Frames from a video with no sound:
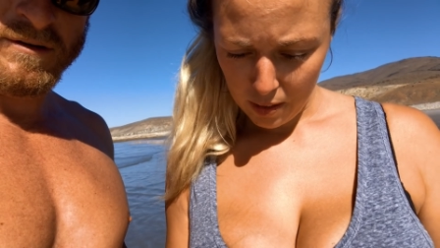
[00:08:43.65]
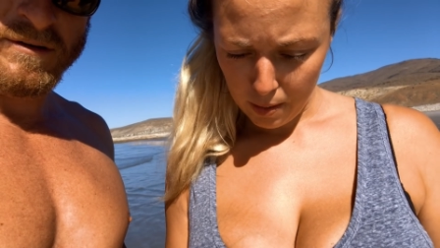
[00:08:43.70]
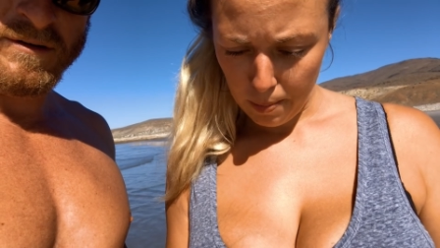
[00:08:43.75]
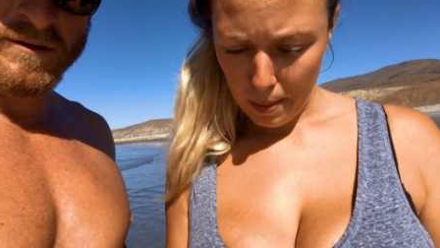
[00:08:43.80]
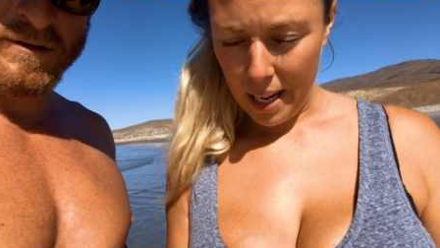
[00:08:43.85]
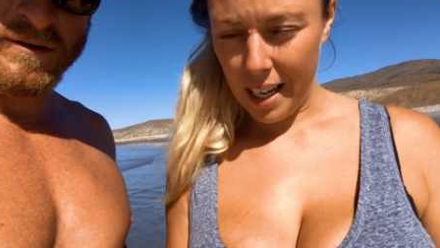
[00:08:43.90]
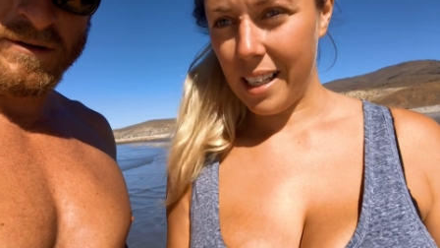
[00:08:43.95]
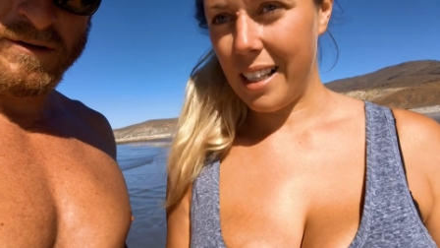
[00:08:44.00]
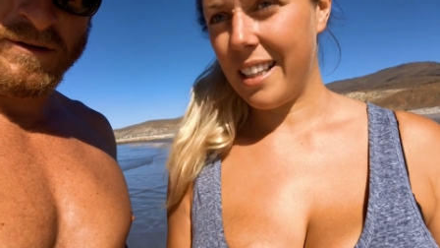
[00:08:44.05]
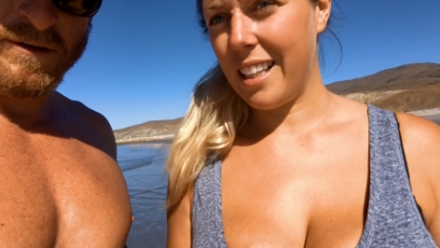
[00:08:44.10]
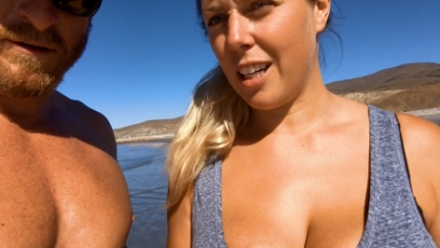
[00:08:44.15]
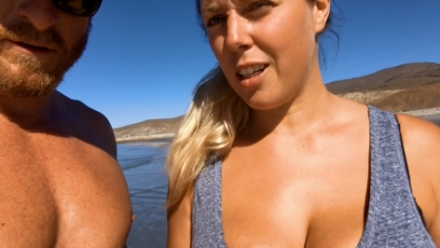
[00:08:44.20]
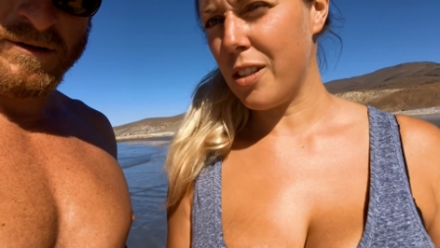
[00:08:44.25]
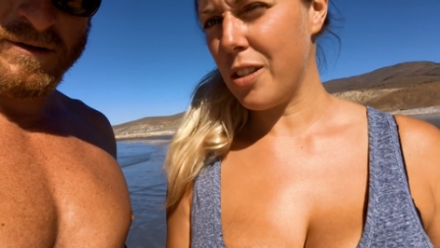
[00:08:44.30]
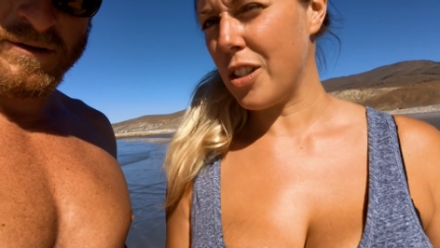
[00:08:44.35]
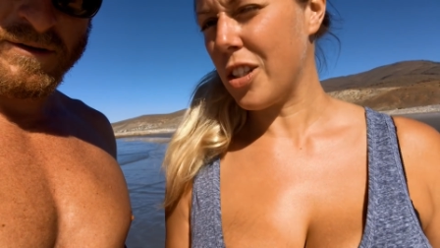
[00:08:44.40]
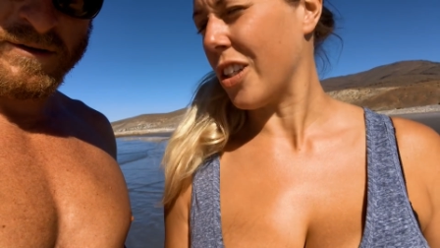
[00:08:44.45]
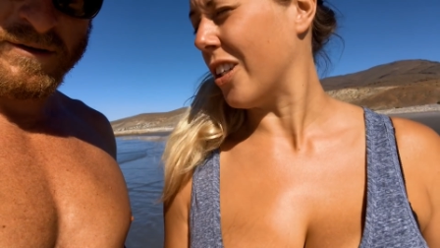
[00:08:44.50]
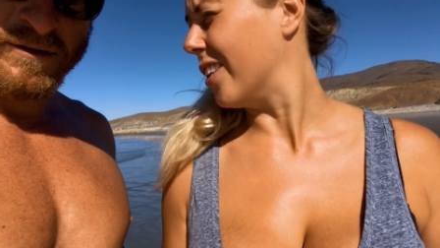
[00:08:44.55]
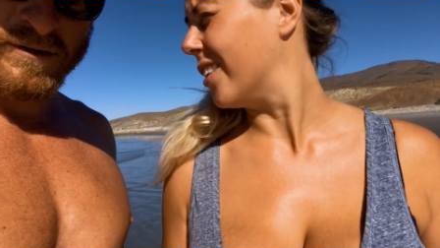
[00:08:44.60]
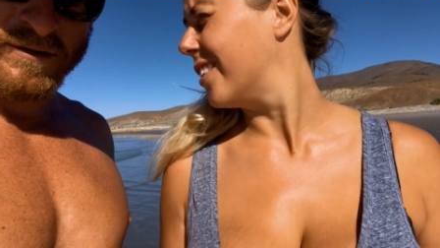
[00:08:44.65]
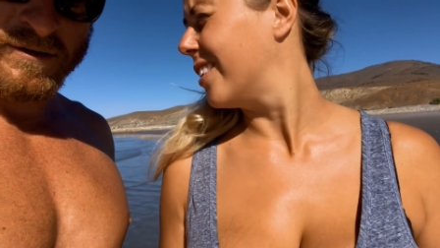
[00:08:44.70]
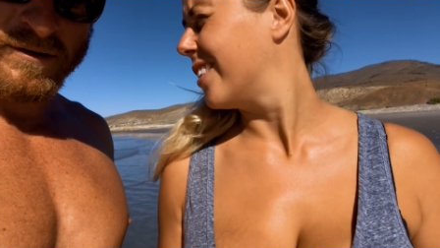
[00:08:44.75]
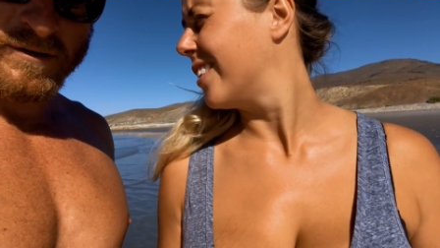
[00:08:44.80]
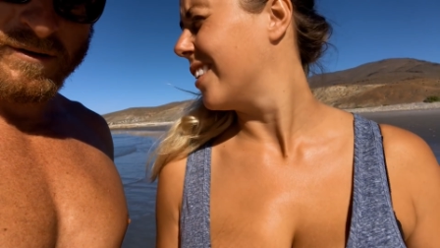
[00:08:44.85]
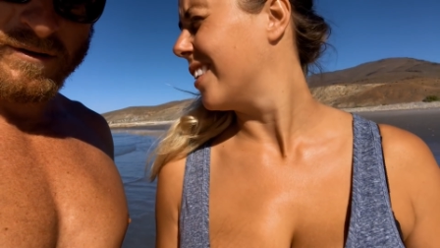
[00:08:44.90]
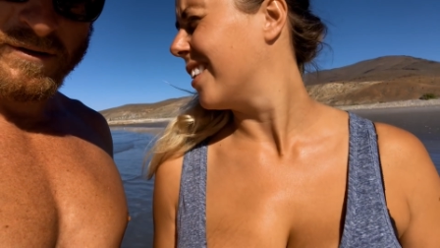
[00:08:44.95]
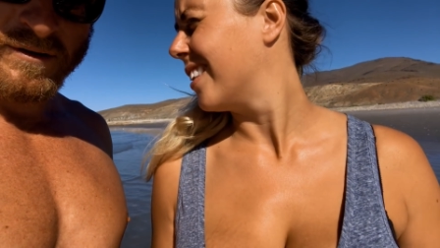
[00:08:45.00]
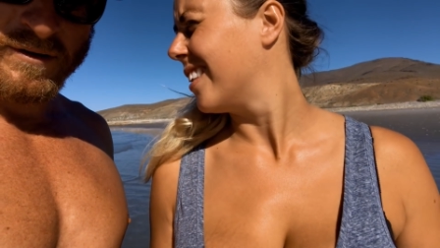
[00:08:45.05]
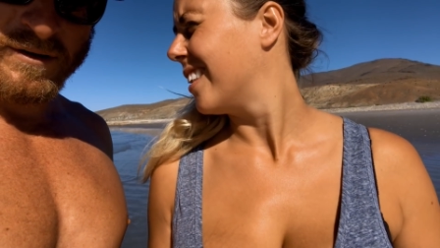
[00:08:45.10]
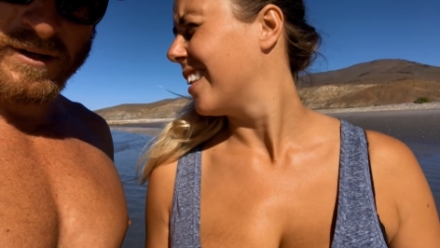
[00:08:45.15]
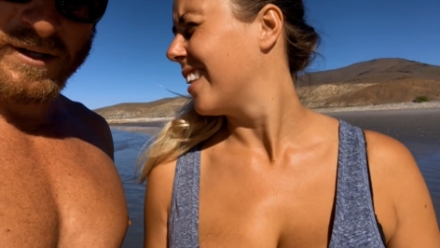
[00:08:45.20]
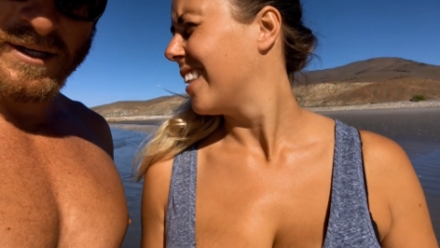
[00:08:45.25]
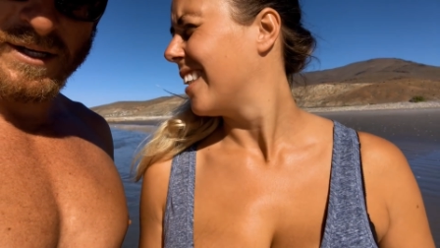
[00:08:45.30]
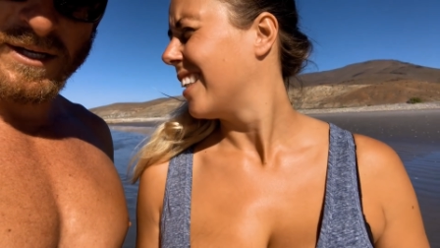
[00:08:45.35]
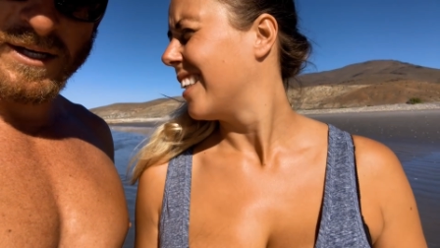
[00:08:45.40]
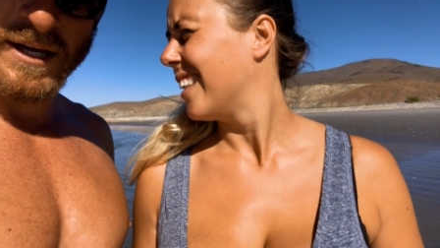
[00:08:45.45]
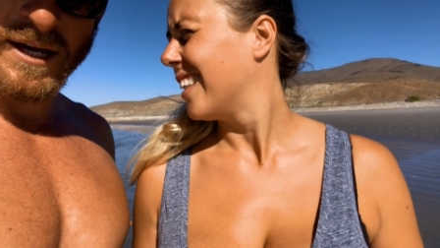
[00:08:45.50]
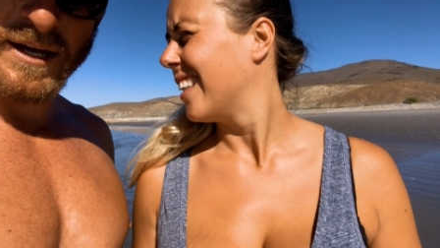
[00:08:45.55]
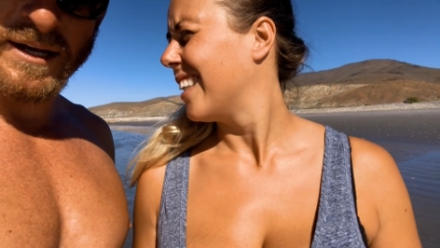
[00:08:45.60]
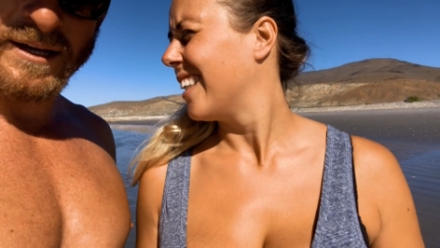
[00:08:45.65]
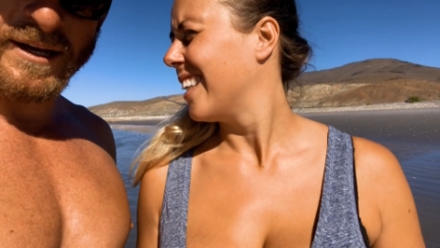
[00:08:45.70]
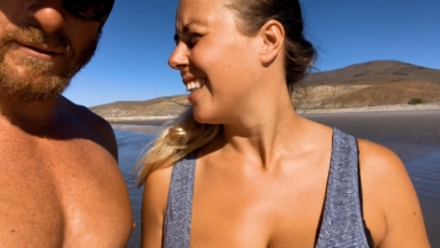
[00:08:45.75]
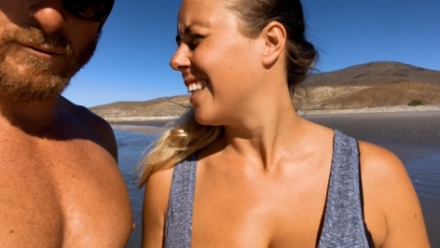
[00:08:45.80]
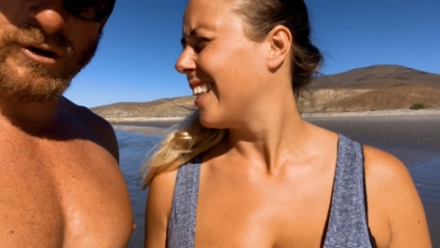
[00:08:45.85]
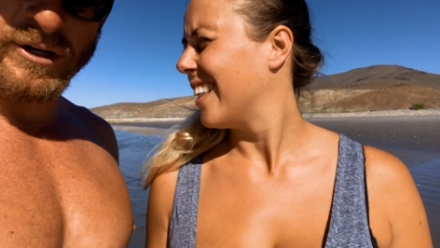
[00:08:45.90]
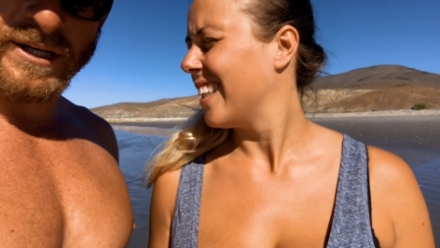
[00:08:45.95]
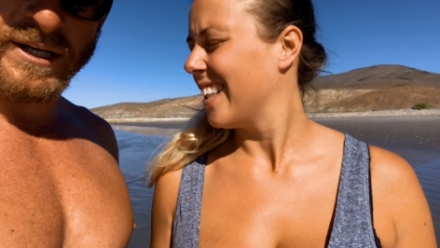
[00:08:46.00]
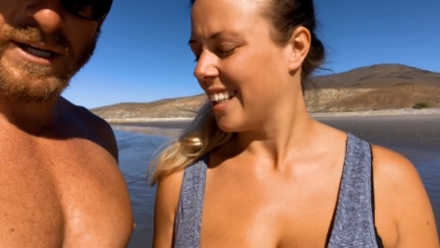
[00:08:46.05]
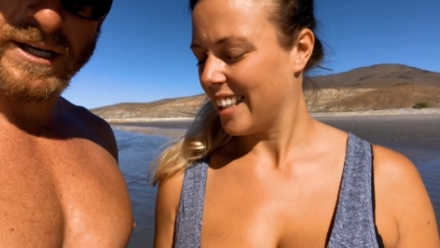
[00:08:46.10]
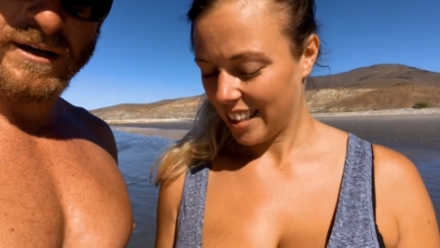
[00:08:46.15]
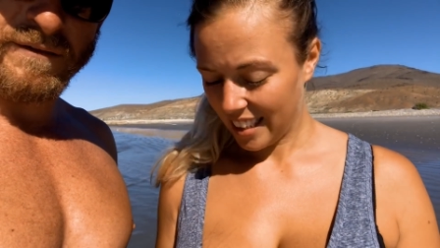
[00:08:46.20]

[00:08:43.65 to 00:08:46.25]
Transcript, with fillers: The man in the ocean. Yeah. Okay. And what do you